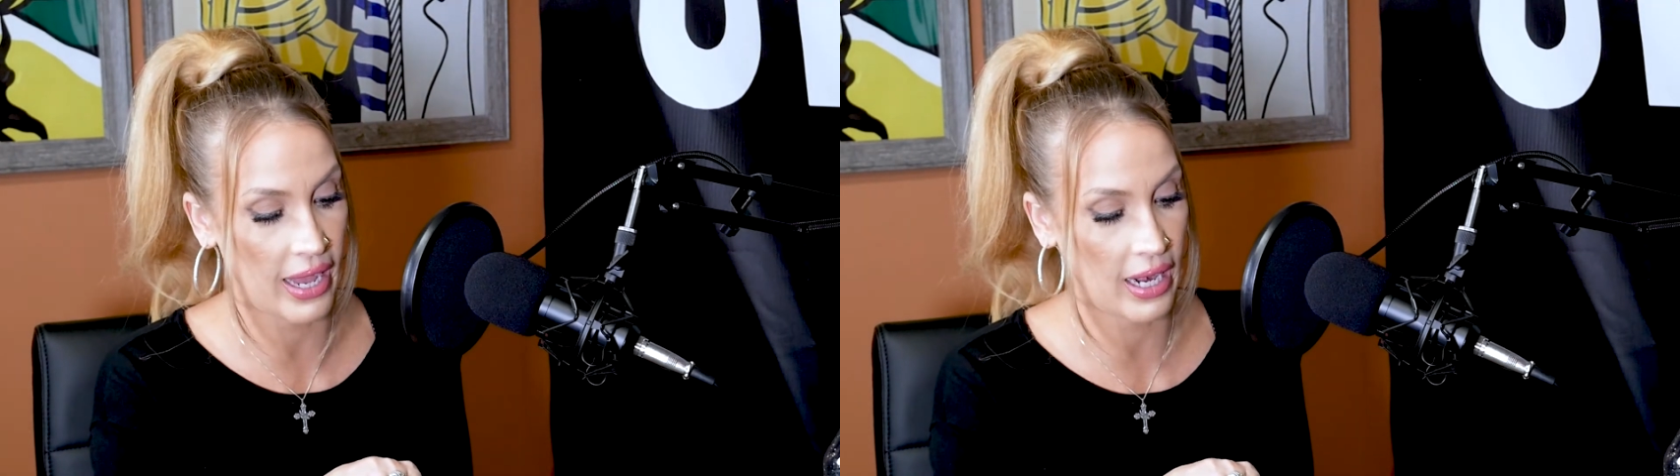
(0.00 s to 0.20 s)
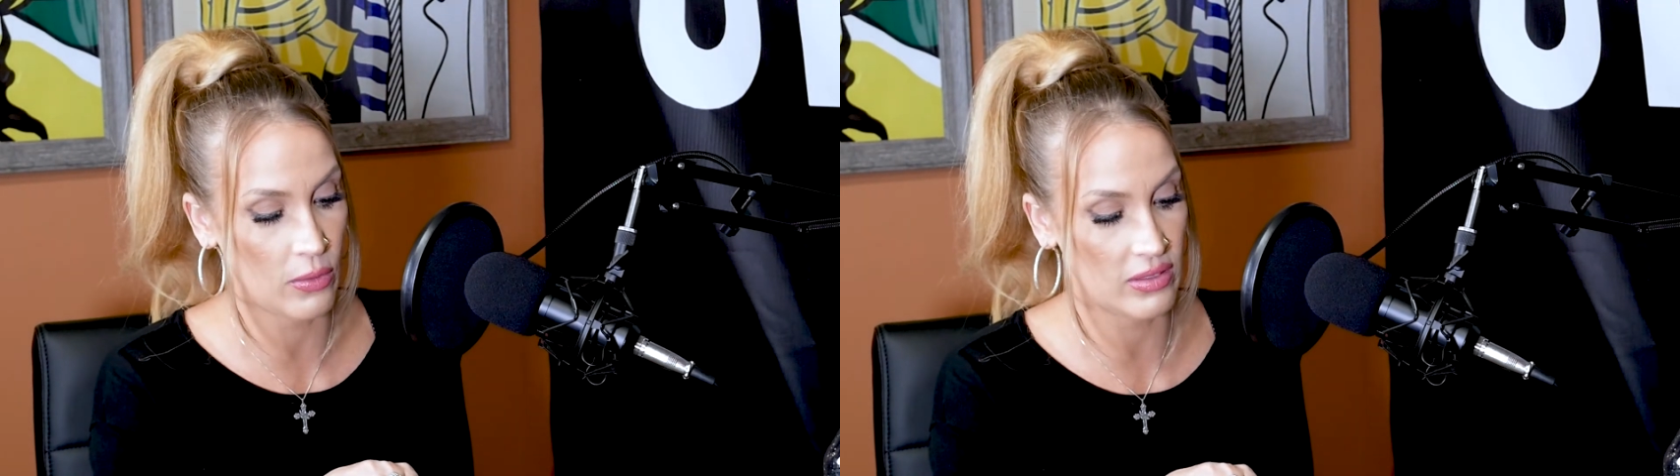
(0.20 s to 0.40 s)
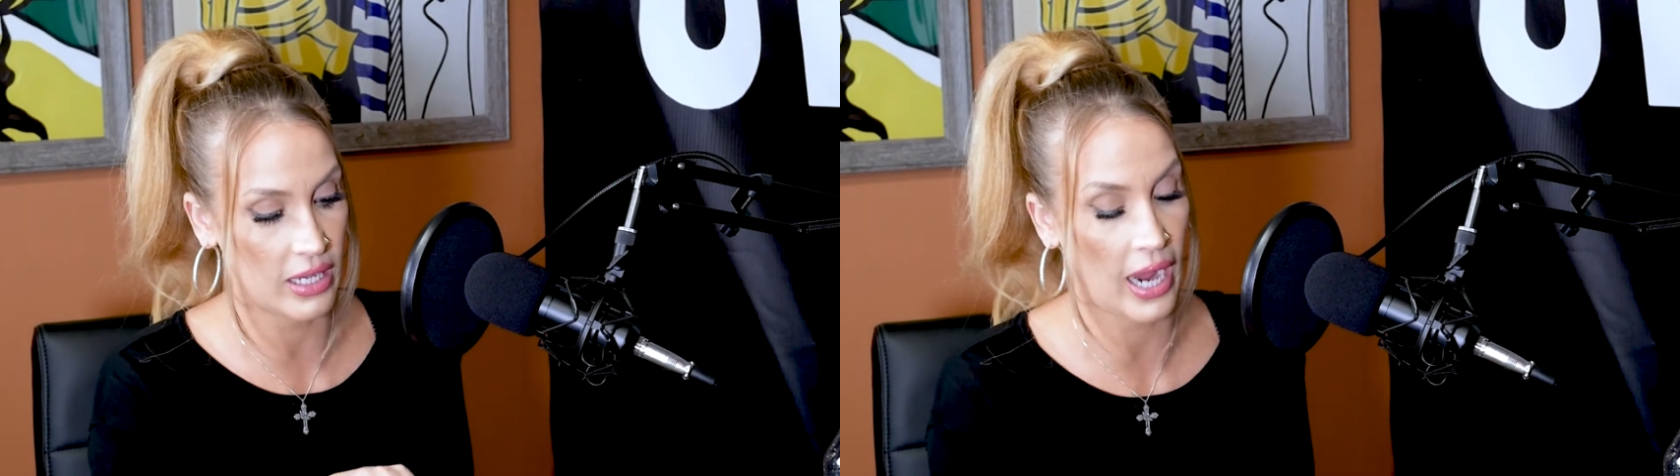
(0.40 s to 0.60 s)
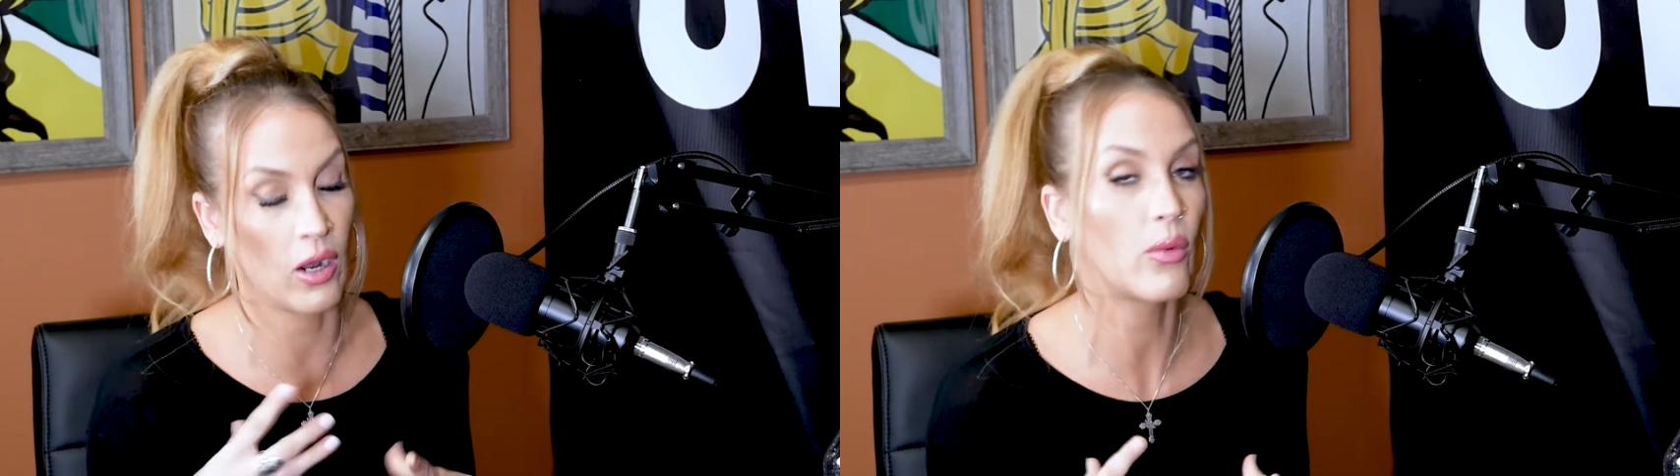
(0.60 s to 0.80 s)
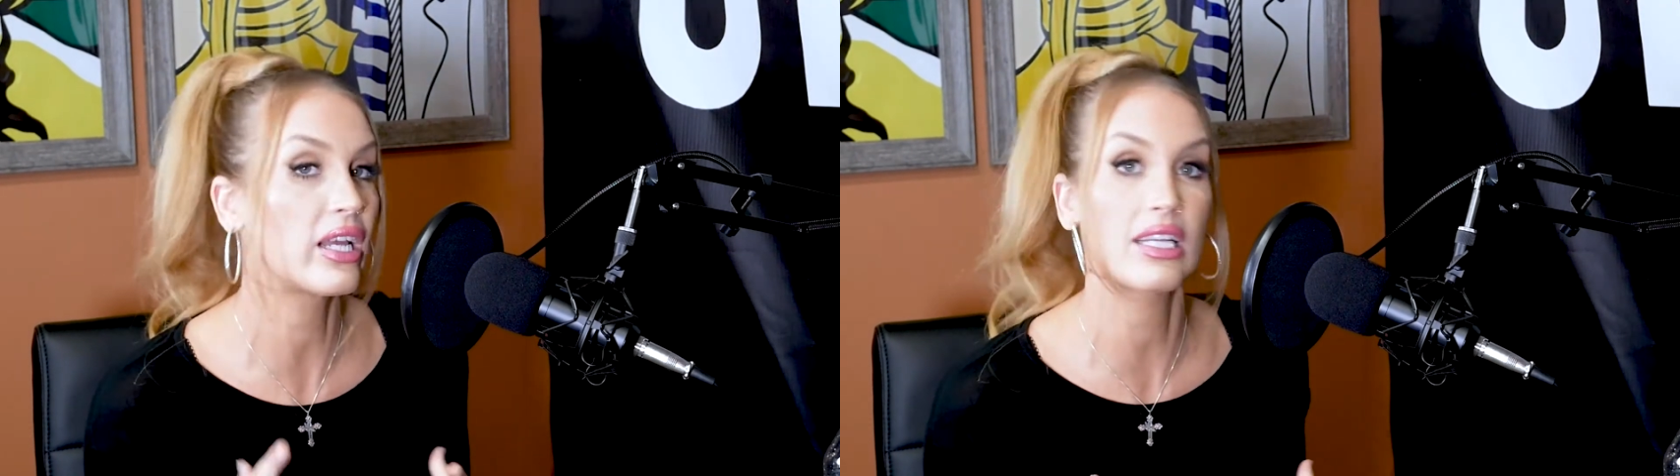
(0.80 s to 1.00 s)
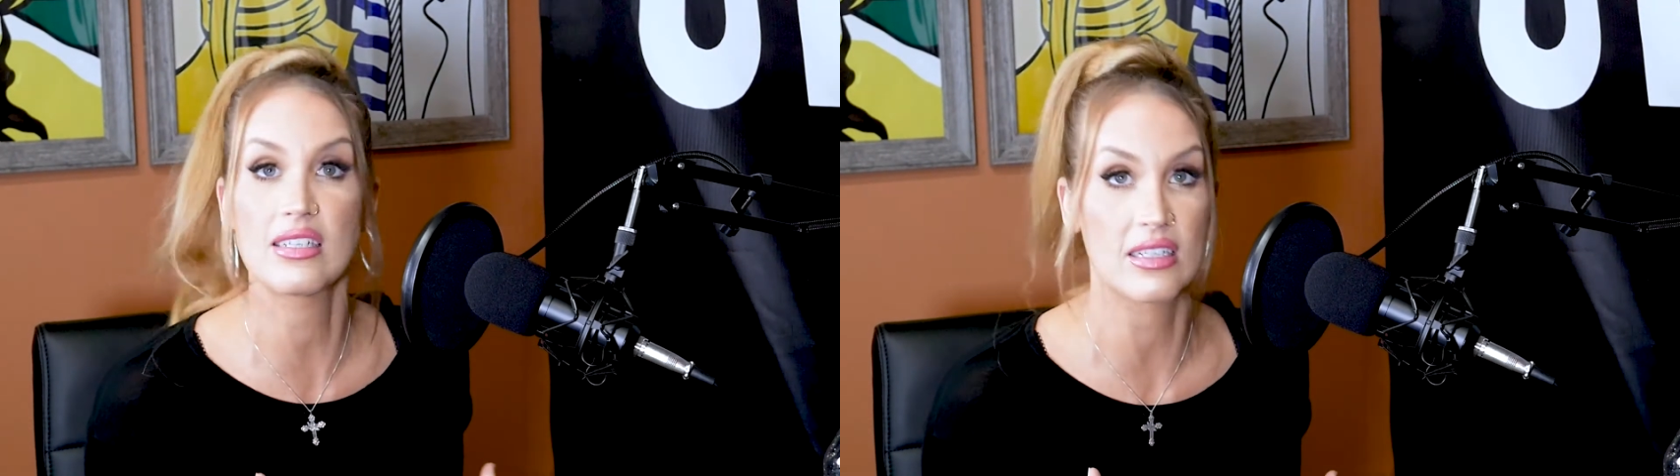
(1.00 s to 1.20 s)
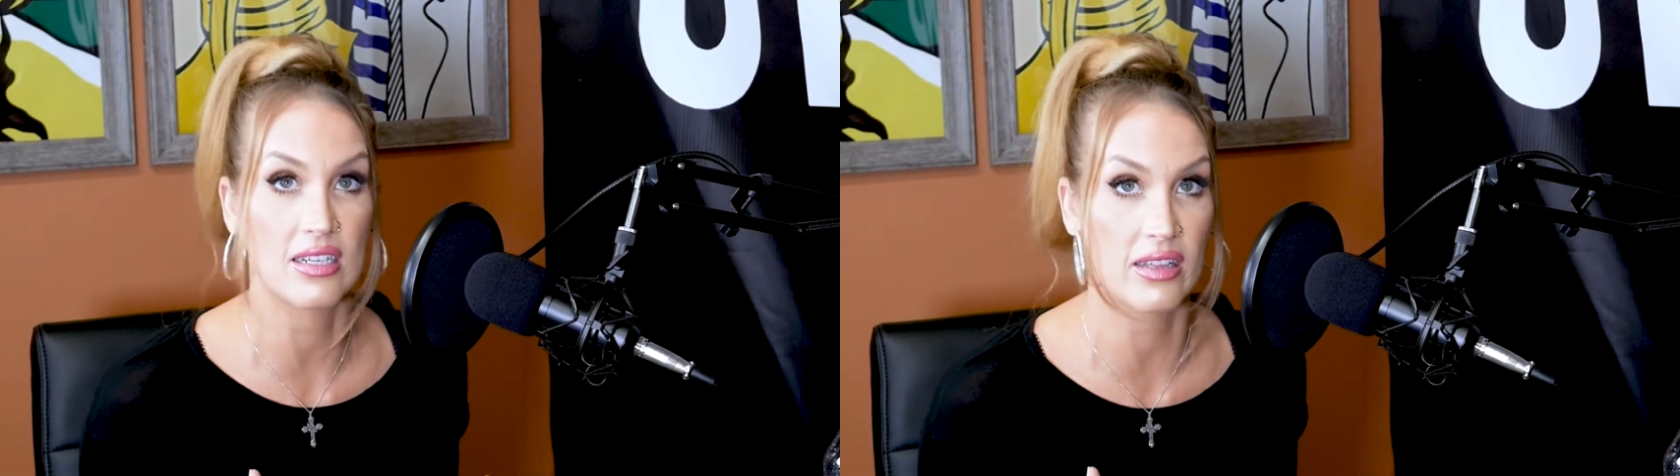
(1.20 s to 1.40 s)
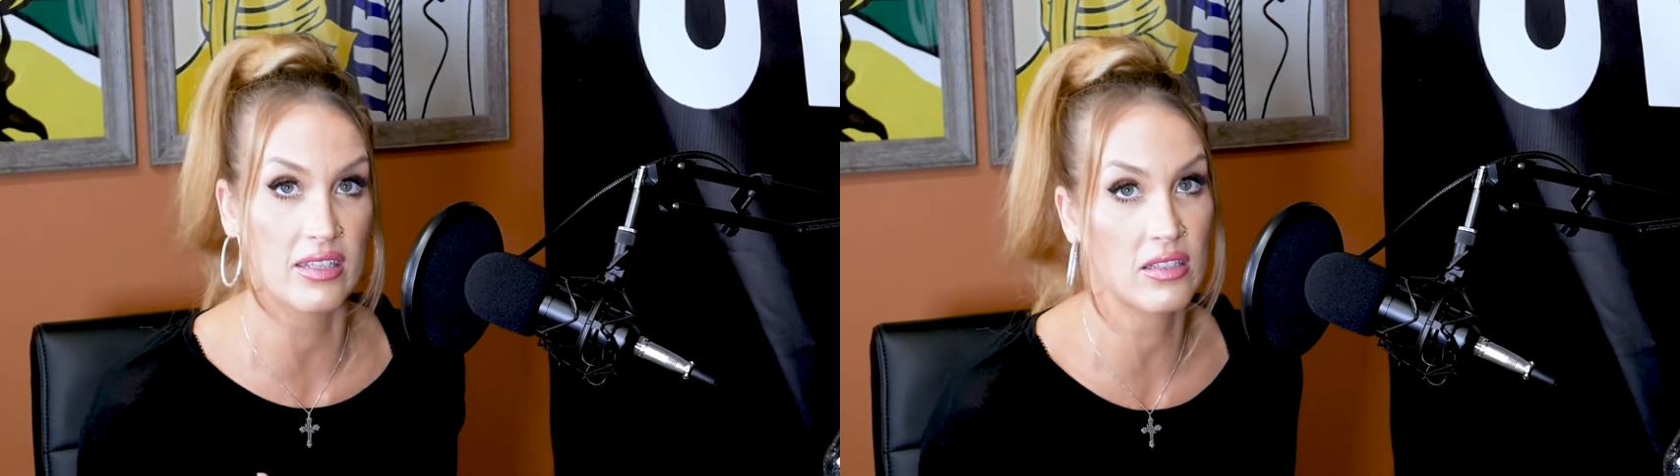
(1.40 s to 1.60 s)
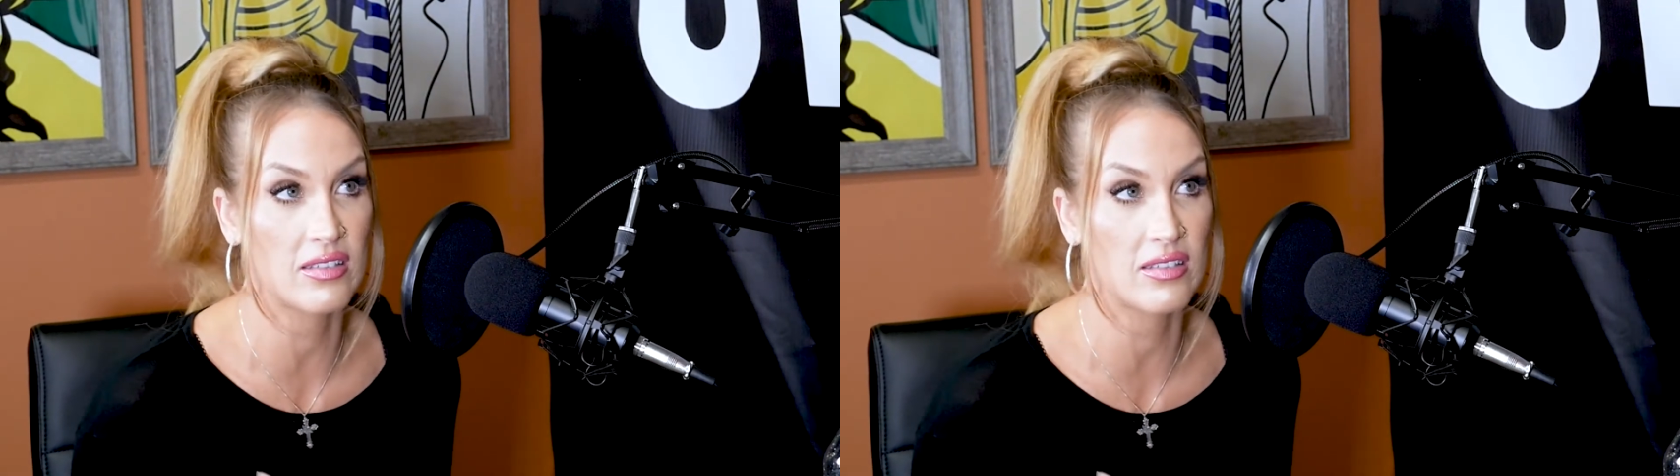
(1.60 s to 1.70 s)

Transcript: And I was like, I don't want to get addicted to this